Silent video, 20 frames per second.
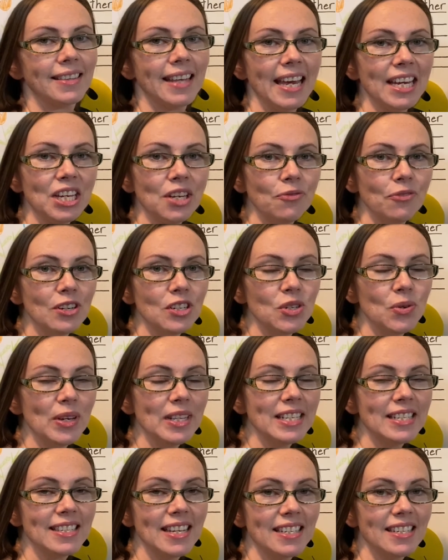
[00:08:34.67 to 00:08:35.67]
you for doing the
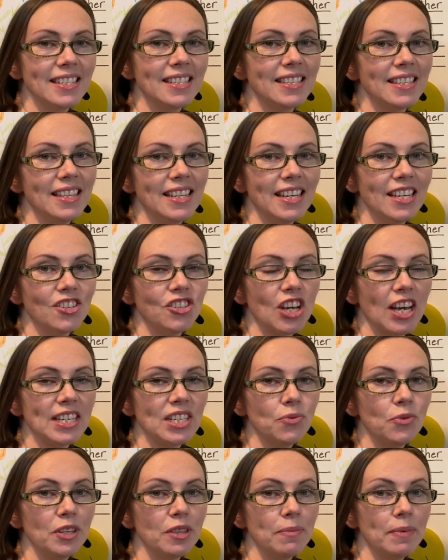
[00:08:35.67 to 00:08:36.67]
sentence in the agenda
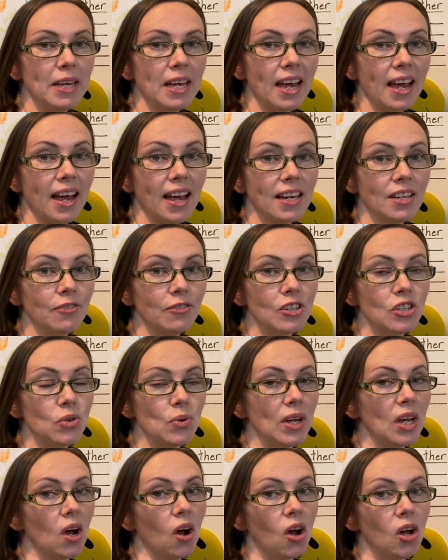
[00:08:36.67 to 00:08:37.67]
with me and for
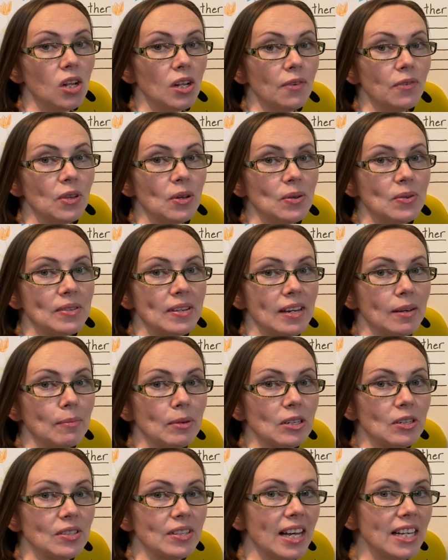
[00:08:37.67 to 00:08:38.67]
doing all of those
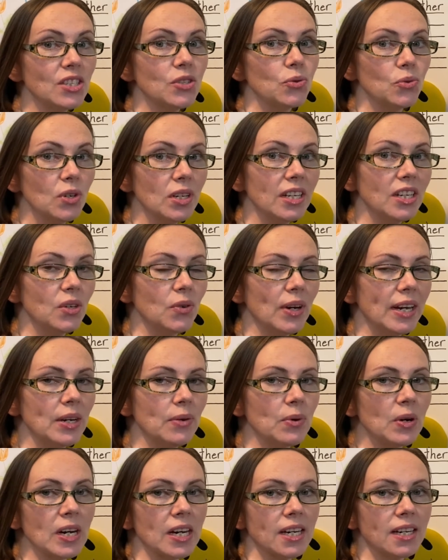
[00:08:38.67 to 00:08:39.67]
numbers. That's really great
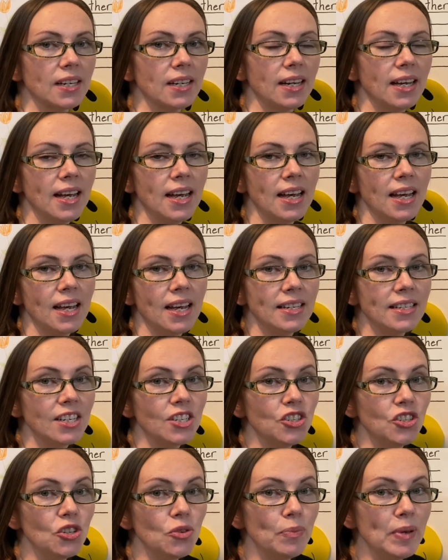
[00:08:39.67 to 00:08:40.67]
work. Did
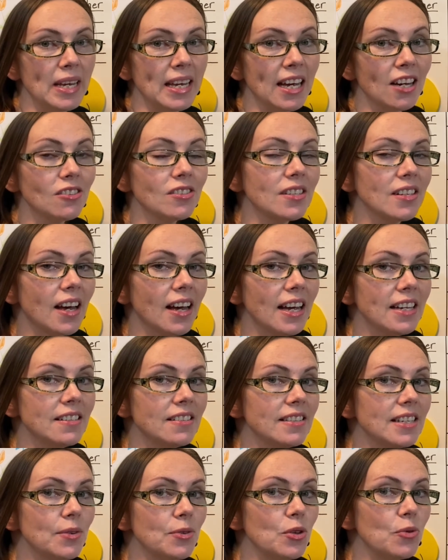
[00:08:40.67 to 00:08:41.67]
you peek outside to
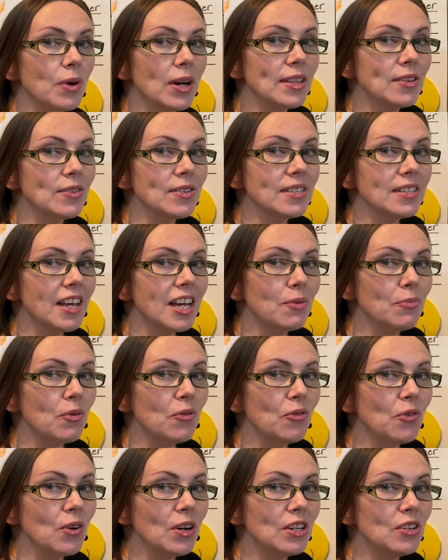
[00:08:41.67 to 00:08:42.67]
see what the weather was like
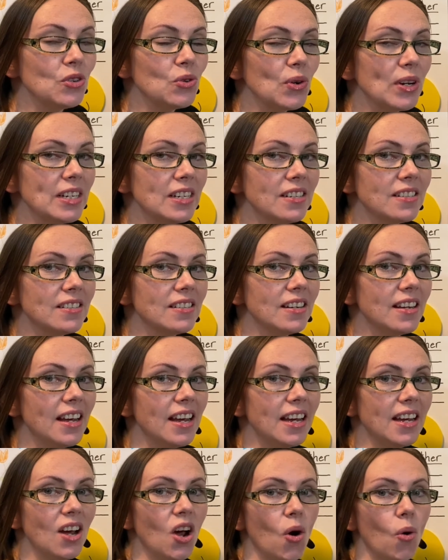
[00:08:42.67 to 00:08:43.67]
before you joined us
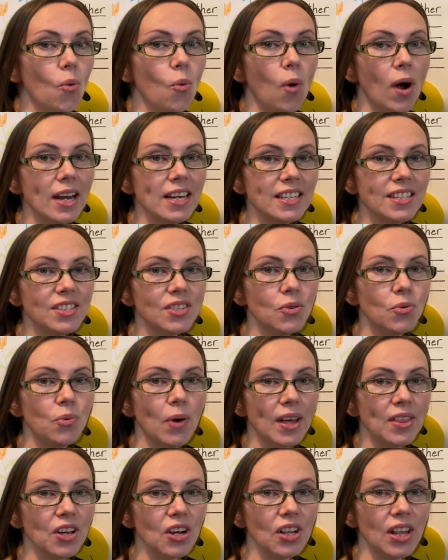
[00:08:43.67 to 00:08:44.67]
today? What is the
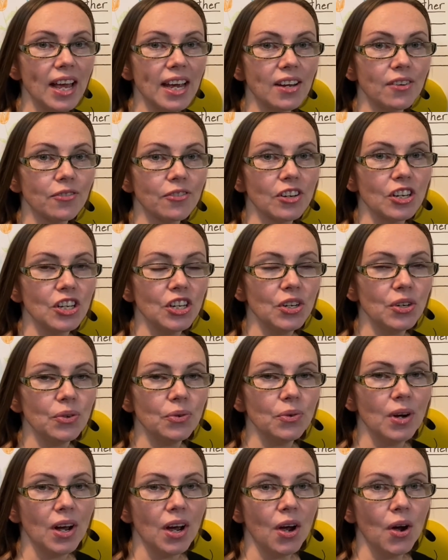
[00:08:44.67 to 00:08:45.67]
weather like for you?
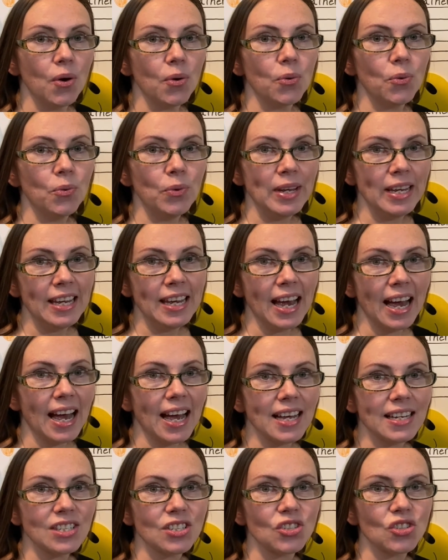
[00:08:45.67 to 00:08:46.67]
We
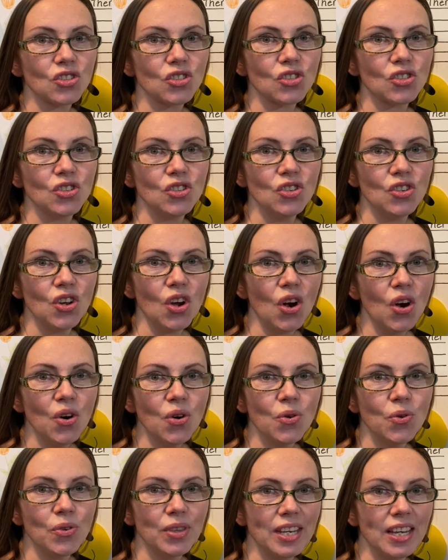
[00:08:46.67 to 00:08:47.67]
had
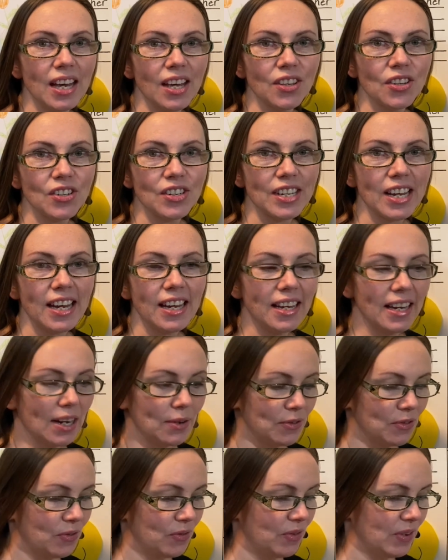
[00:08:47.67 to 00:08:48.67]
snow the other day. I
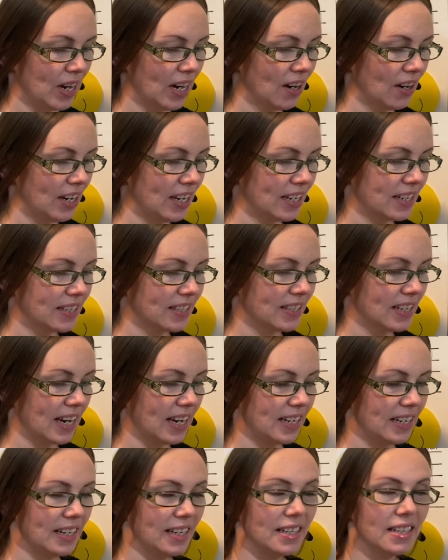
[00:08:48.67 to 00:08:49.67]
was very
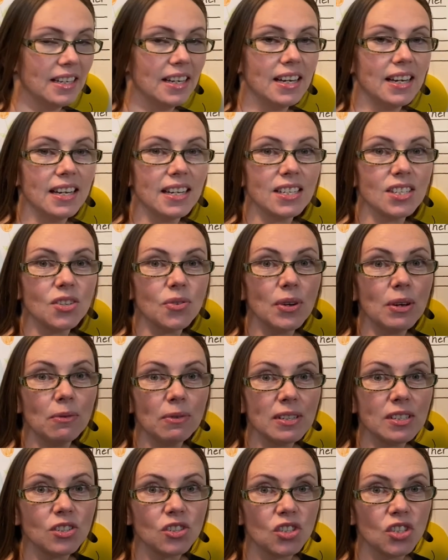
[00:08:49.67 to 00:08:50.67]
excited. So it
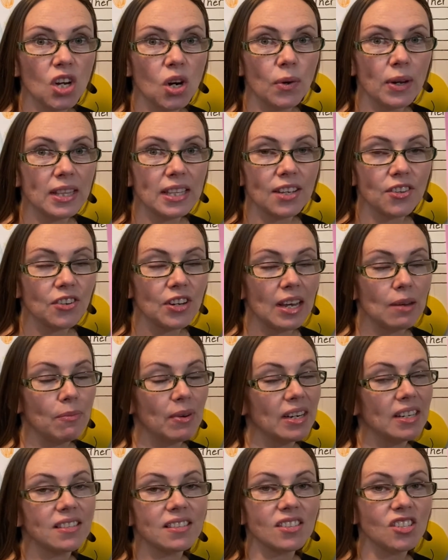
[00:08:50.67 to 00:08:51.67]
was snowing the other day, but
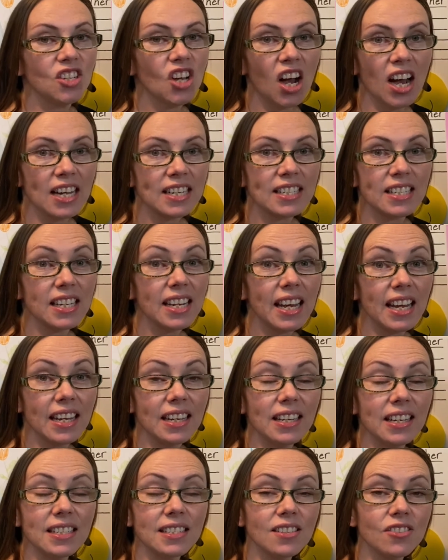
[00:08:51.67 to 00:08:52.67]
it's not today.
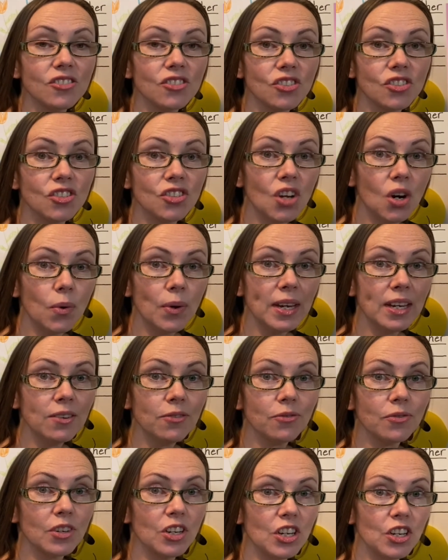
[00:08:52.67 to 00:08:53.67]
Is it snowing
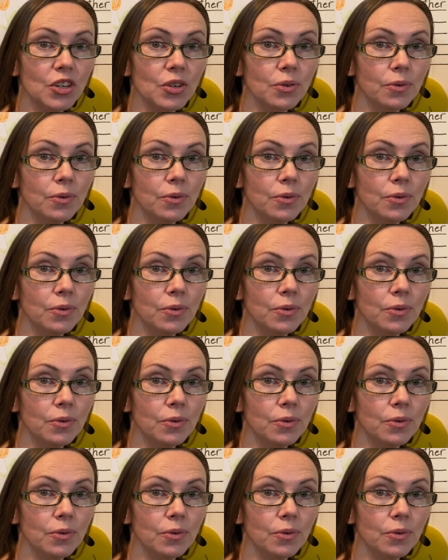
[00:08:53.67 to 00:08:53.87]
for you?